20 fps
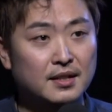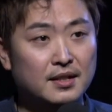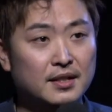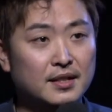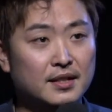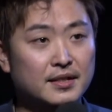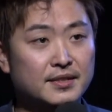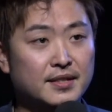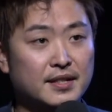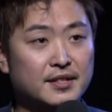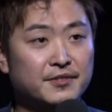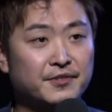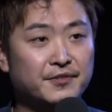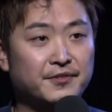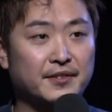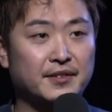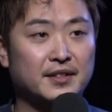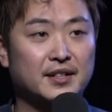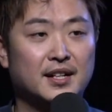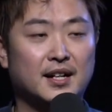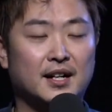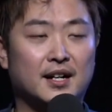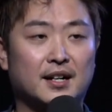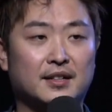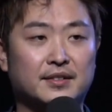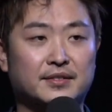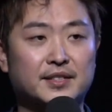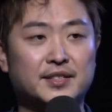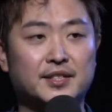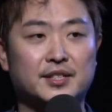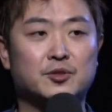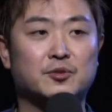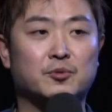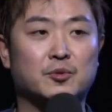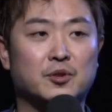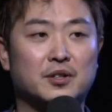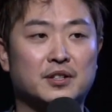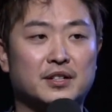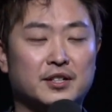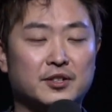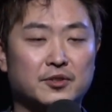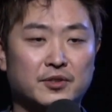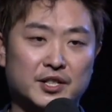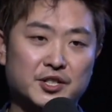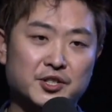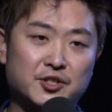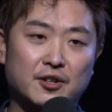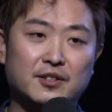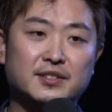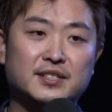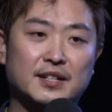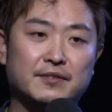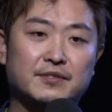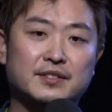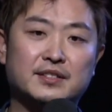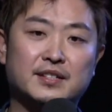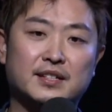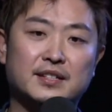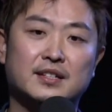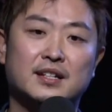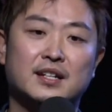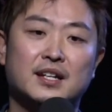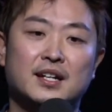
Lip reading: it says, this is, you know, in John 17,